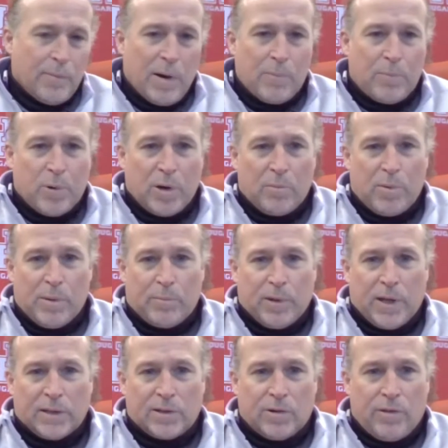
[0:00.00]
putting people
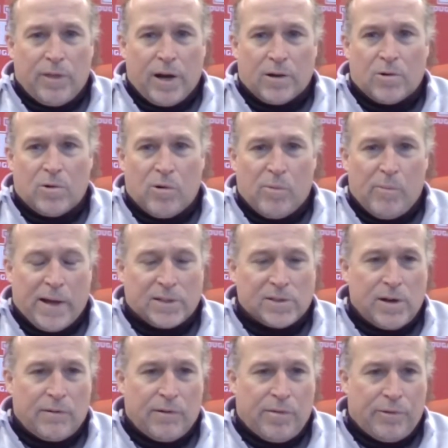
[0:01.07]
out there that our quarterback's
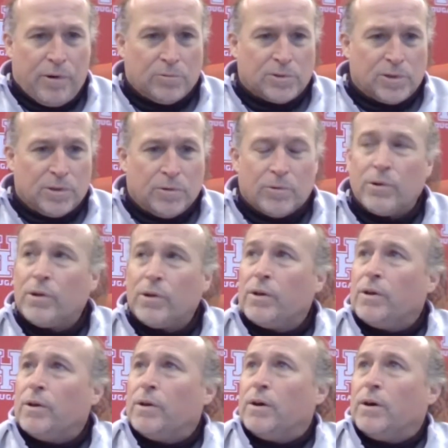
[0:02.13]
never thrown to.
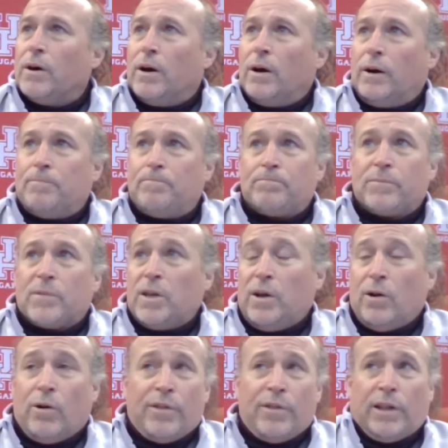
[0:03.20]
And then
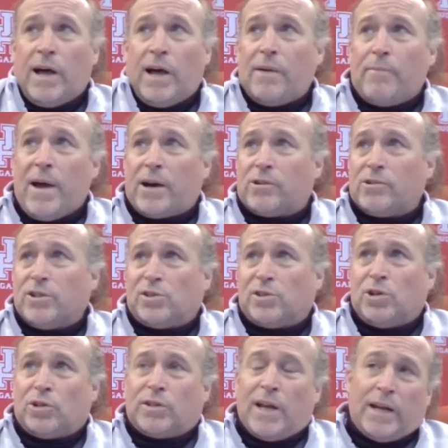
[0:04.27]
linebacker just
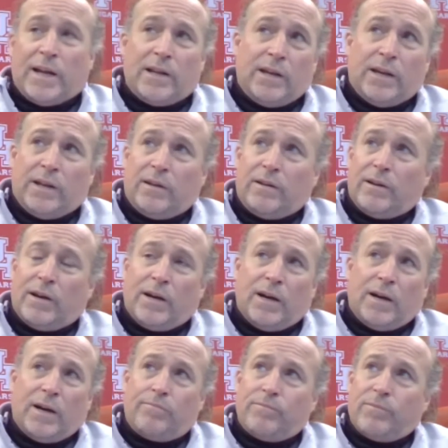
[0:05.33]
took that hit.
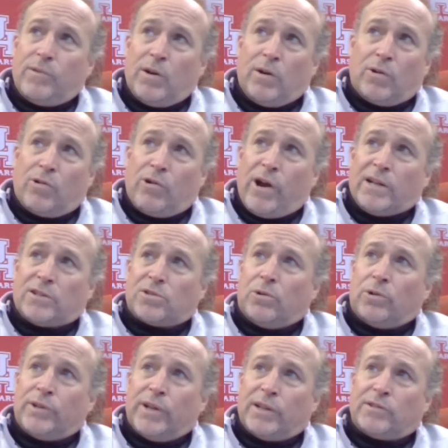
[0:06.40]
Grant's
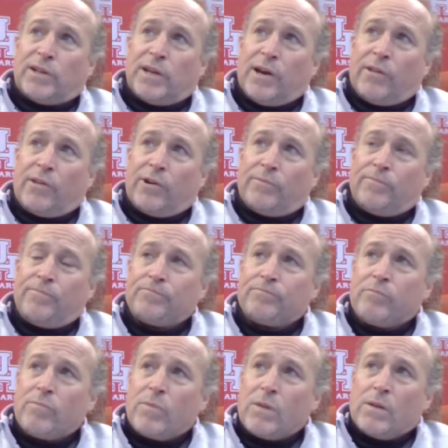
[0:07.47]
holding it together.
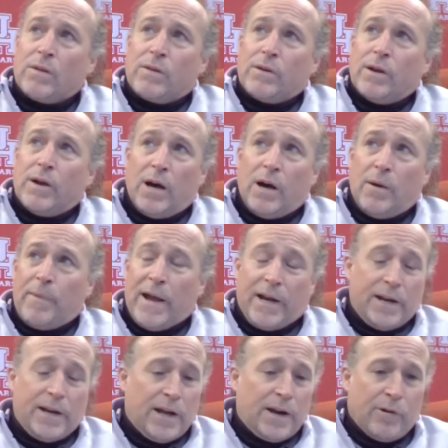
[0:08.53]

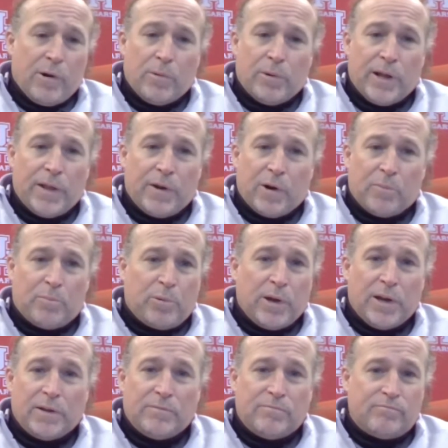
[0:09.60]
Manny Nunnery went in there and
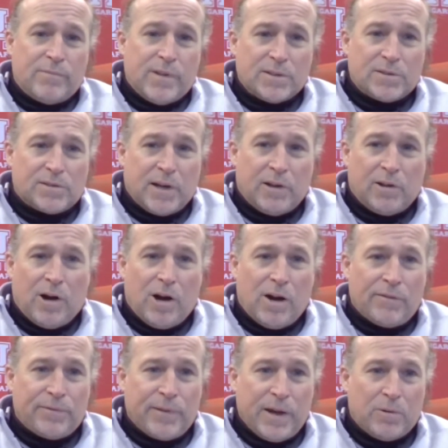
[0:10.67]
played his tail
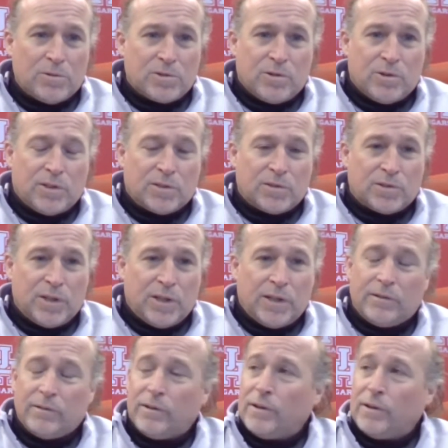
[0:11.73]
off. That was good to see.